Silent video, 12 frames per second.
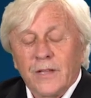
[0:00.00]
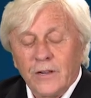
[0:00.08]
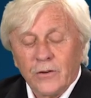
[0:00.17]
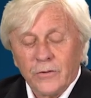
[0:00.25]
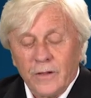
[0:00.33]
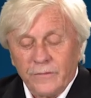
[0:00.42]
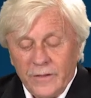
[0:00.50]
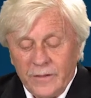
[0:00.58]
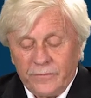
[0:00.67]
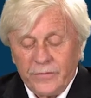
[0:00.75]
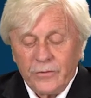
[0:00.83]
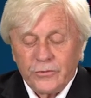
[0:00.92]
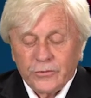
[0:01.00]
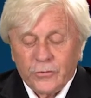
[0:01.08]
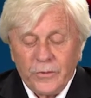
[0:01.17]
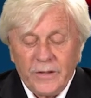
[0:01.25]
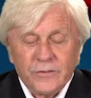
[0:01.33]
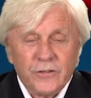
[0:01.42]
You know, if you
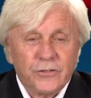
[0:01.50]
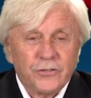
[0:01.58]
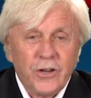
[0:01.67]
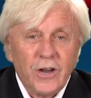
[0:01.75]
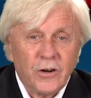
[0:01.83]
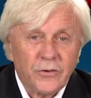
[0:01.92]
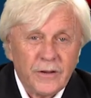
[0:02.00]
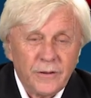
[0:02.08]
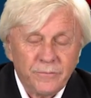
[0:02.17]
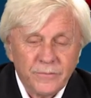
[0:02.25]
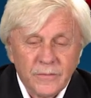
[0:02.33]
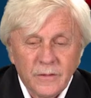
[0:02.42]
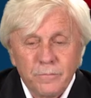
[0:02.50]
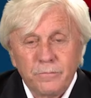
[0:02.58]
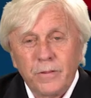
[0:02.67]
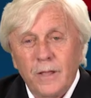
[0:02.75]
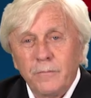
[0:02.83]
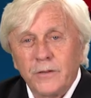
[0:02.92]
squeeze a cherry, a
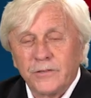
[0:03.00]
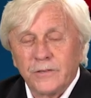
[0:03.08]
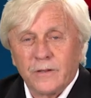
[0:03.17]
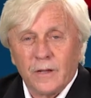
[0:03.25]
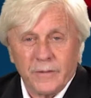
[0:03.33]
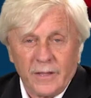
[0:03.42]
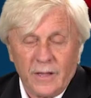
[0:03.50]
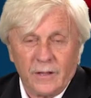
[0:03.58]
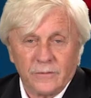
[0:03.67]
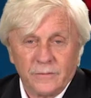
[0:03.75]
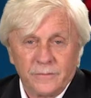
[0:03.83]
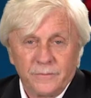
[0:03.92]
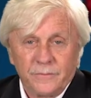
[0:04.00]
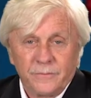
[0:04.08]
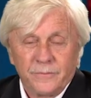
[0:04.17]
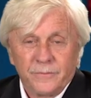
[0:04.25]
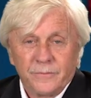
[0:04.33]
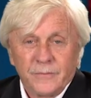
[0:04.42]
plum isn't coming out.
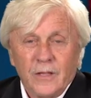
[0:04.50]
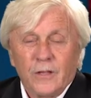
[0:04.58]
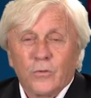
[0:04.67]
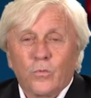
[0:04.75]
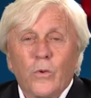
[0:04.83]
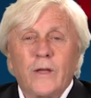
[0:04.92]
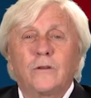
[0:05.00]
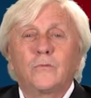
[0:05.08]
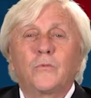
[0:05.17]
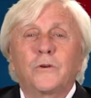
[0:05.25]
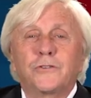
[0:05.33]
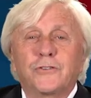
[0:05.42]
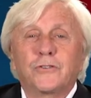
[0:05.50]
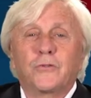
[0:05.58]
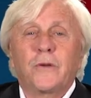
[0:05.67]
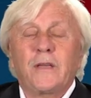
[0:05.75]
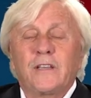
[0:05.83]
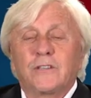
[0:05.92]
When we're
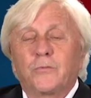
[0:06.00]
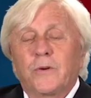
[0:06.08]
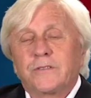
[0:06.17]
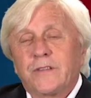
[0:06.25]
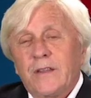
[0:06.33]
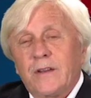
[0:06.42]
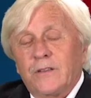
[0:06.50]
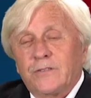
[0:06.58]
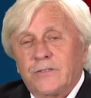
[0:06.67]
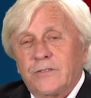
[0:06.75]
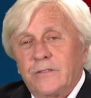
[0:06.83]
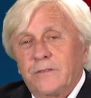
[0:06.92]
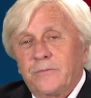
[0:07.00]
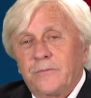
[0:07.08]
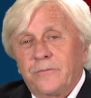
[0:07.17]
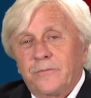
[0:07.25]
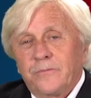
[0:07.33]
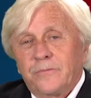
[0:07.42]
squeezed, what's in us
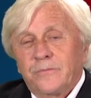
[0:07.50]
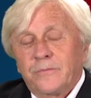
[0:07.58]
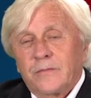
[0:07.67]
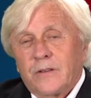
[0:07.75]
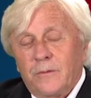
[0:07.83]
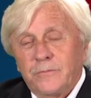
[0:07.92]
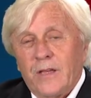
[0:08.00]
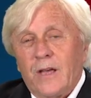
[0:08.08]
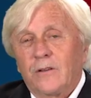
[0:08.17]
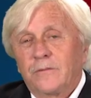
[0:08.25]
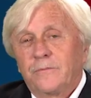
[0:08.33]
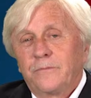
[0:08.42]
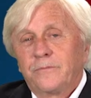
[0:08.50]
comes out.